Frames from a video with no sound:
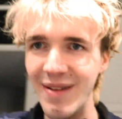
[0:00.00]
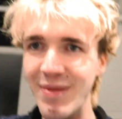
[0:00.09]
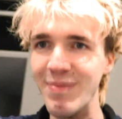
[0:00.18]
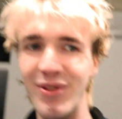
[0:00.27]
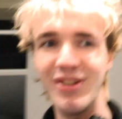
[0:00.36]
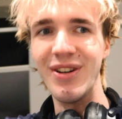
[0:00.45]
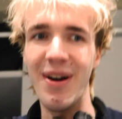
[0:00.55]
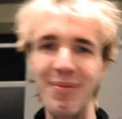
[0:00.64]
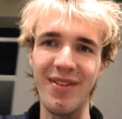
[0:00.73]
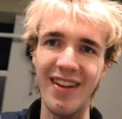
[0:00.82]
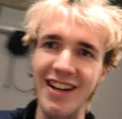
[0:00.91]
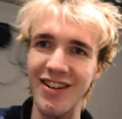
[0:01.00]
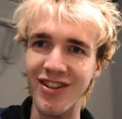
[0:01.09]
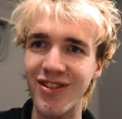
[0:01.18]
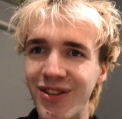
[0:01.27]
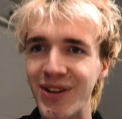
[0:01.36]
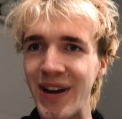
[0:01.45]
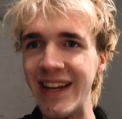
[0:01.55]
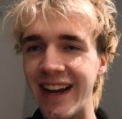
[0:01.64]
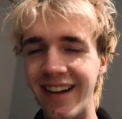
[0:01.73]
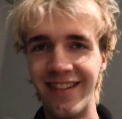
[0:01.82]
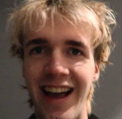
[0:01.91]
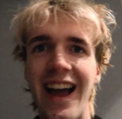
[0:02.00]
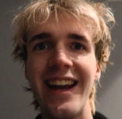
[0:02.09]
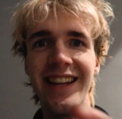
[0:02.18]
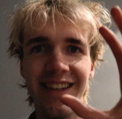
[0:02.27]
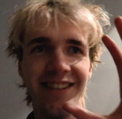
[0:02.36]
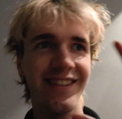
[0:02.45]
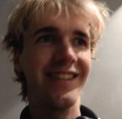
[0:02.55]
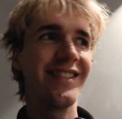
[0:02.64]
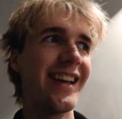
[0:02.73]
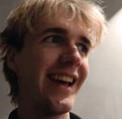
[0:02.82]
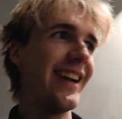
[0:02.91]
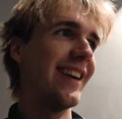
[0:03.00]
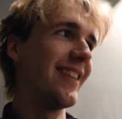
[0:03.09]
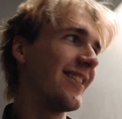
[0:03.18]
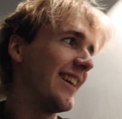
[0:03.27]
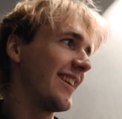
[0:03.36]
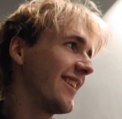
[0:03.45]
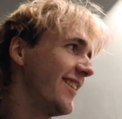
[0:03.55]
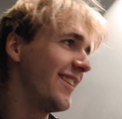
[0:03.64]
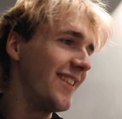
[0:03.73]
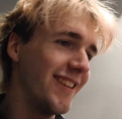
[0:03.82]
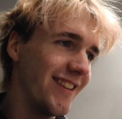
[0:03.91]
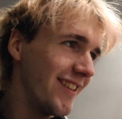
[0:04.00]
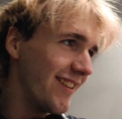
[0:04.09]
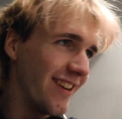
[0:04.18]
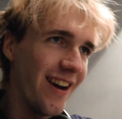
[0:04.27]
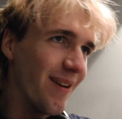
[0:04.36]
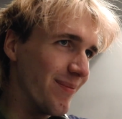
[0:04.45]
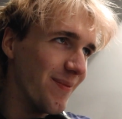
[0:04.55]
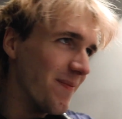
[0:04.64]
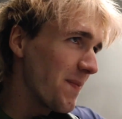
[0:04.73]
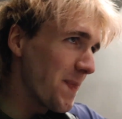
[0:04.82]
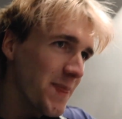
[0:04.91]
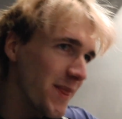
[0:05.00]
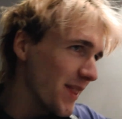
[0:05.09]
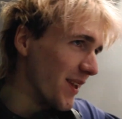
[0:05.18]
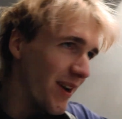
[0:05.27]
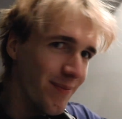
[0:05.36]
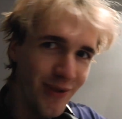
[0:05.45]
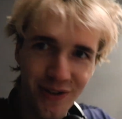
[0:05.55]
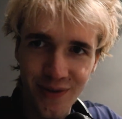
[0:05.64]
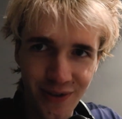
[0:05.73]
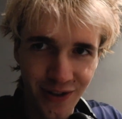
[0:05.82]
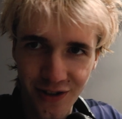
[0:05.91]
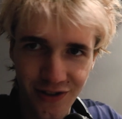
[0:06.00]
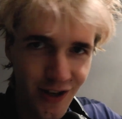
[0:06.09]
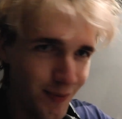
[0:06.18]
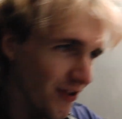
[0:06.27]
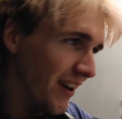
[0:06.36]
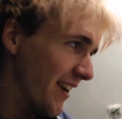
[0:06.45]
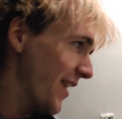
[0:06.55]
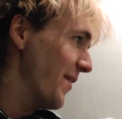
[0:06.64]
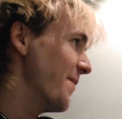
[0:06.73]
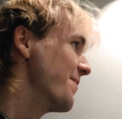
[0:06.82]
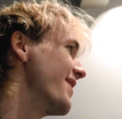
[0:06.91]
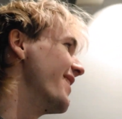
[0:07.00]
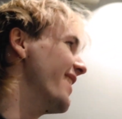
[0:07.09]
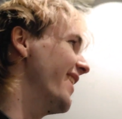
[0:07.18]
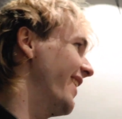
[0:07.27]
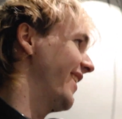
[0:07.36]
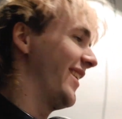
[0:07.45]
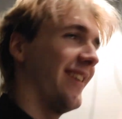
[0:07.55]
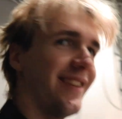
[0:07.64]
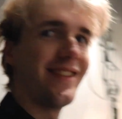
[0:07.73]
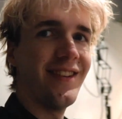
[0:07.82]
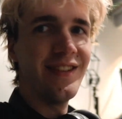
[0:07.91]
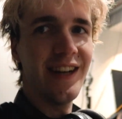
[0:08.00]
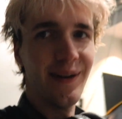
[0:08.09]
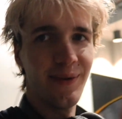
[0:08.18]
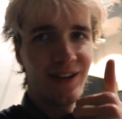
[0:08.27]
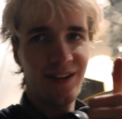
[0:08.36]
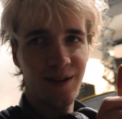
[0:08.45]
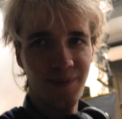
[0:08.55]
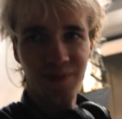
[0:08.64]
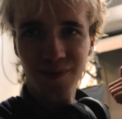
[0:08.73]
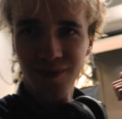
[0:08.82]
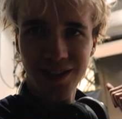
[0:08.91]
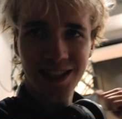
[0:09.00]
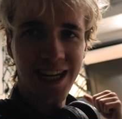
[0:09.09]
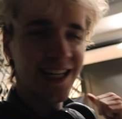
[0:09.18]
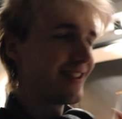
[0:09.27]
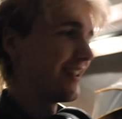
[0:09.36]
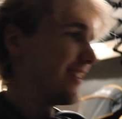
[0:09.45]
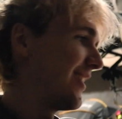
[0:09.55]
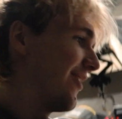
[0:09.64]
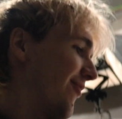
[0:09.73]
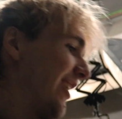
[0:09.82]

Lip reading: hit me, but you know, I'm just in the studio and the anxiety that's just set in. It's like, I'm not doing a good job right now. So yeah, we're gonna change this shit